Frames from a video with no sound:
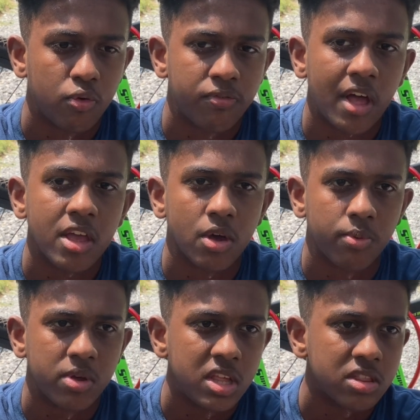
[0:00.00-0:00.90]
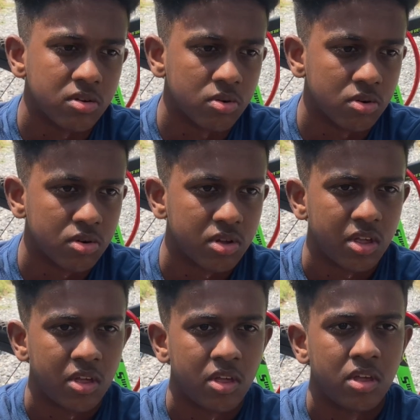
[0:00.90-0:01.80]
far you're willing to go
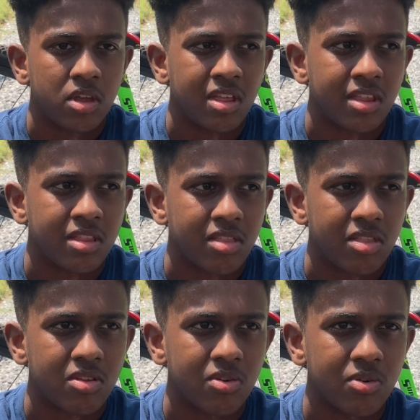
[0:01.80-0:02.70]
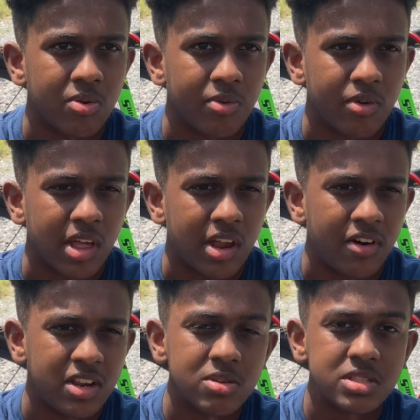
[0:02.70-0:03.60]
to
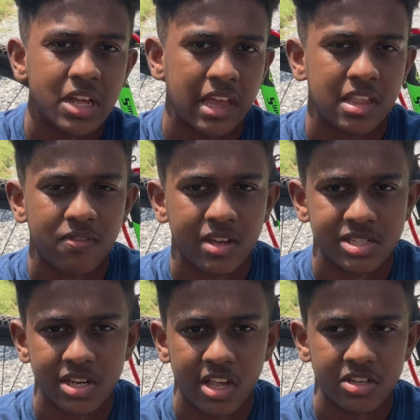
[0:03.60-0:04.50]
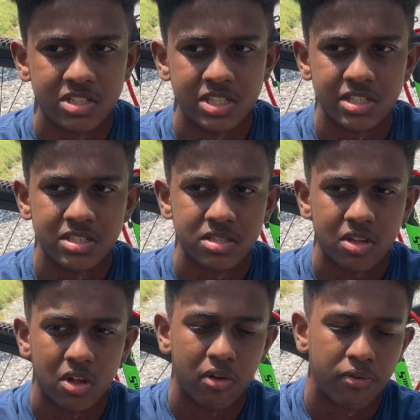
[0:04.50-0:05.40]
reduce the activation energies
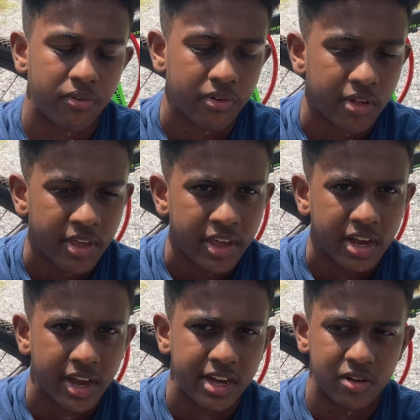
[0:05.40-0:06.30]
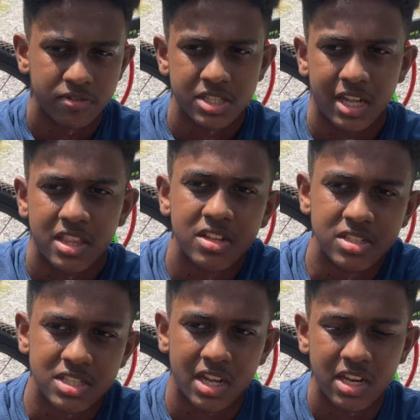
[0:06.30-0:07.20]
of kind of starting to
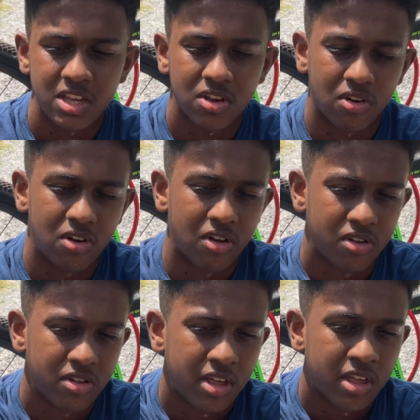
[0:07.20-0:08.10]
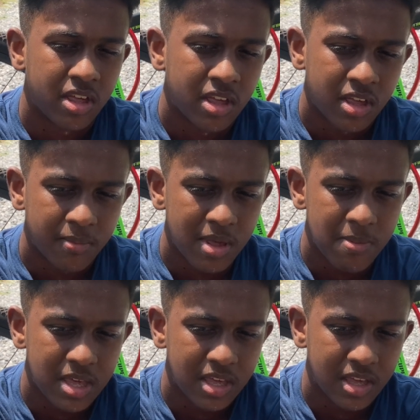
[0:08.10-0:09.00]
study, or
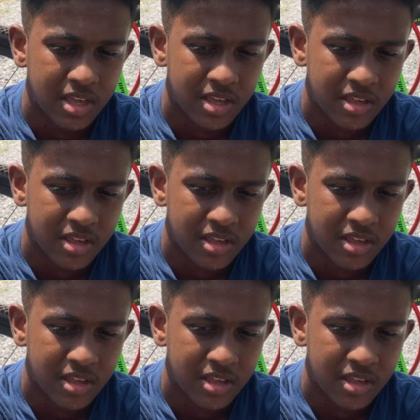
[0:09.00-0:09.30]
maybe